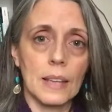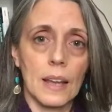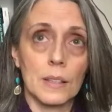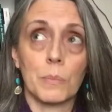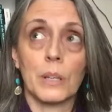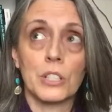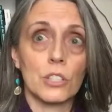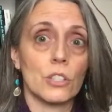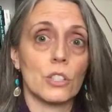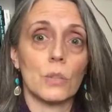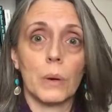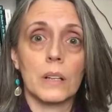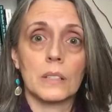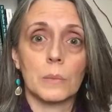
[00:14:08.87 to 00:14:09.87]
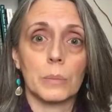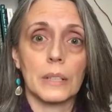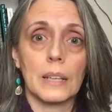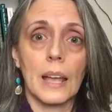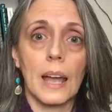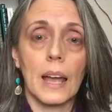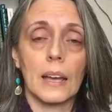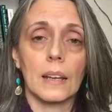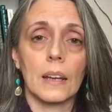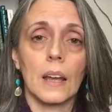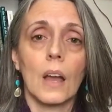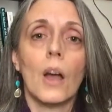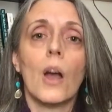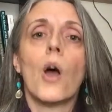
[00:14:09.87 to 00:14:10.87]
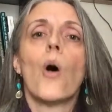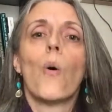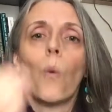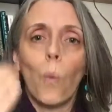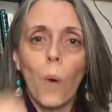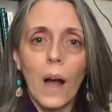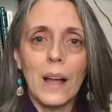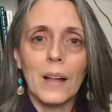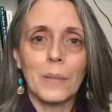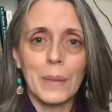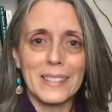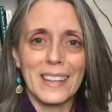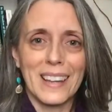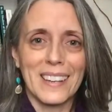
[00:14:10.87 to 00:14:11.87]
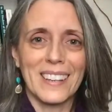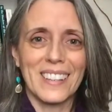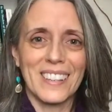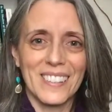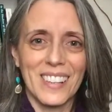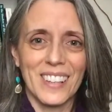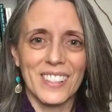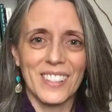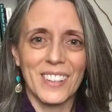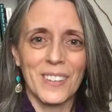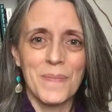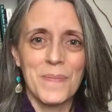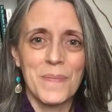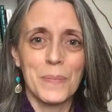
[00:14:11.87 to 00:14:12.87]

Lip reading: as much as you possibly can while maintaining your center,